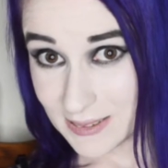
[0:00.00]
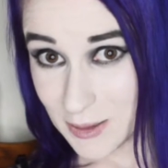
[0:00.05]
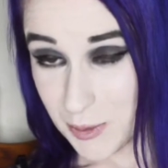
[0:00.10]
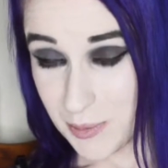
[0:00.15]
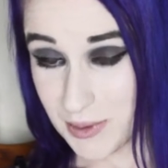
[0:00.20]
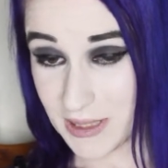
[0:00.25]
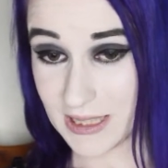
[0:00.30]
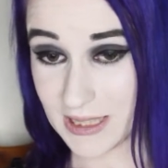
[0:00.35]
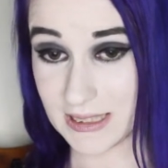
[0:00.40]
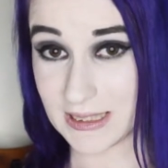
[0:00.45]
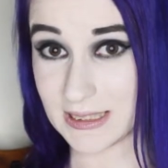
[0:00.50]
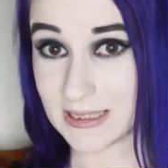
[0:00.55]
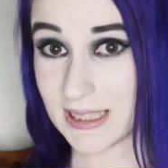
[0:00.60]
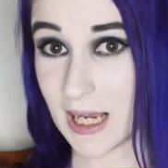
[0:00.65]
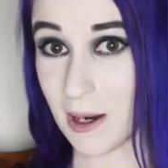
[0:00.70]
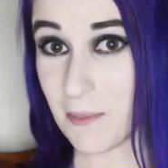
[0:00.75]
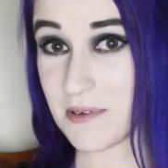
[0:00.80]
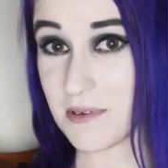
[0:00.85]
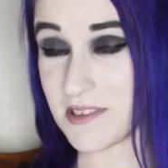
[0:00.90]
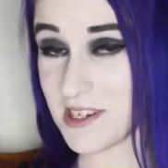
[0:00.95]
because
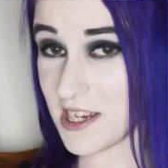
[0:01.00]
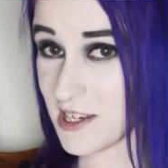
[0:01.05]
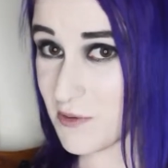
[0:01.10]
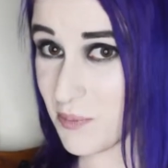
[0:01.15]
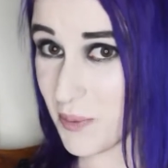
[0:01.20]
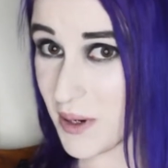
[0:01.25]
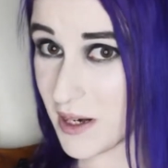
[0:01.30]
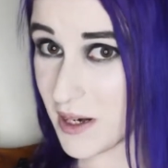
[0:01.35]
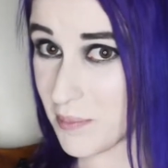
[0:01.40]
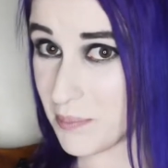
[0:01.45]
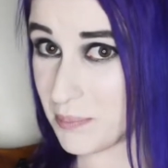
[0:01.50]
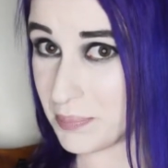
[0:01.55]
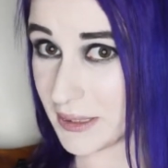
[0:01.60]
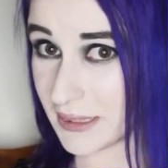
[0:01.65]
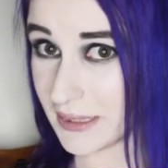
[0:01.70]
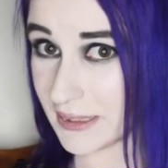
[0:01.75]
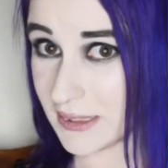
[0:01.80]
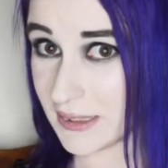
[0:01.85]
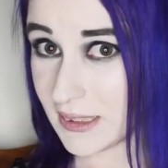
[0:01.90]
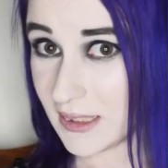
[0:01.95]
I was desperate,
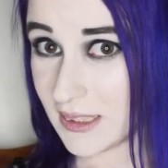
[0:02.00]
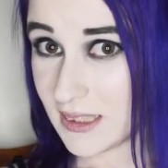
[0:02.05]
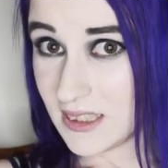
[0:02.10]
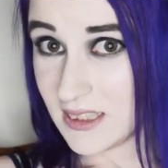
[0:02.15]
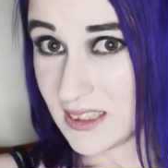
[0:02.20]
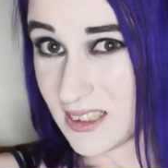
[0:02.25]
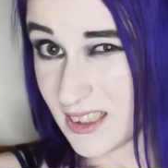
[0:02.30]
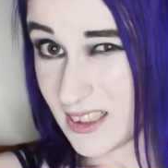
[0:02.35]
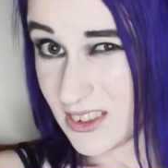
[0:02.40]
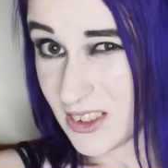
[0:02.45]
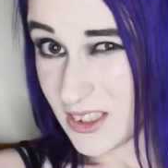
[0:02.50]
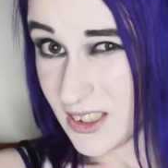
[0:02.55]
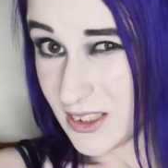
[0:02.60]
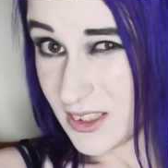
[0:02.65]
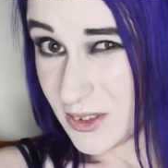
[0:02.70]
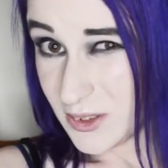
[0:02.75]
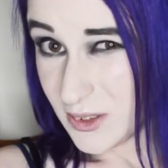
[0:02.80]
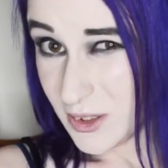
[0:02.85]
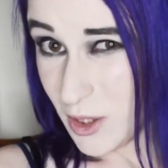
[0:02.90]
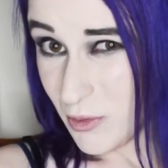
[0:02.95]
but then I started
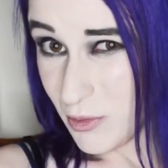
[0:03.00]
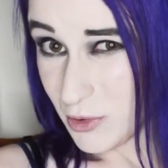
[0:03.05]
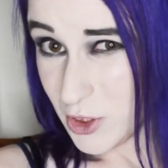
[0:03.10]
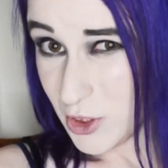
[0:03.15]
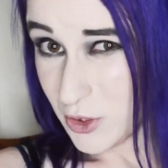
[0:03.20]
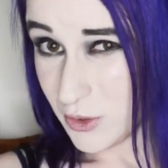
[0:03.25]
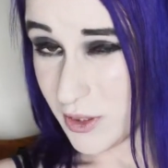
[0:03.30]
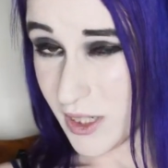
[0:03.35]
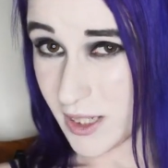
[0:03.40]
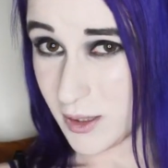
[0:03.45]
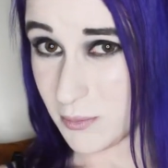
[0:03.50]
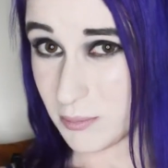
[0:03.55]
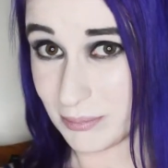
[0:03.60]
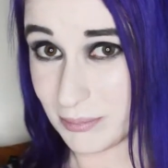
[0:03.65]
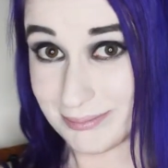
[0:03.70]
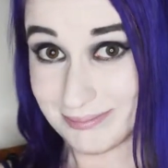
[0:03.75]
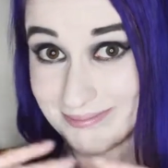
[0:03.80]
using overtone, and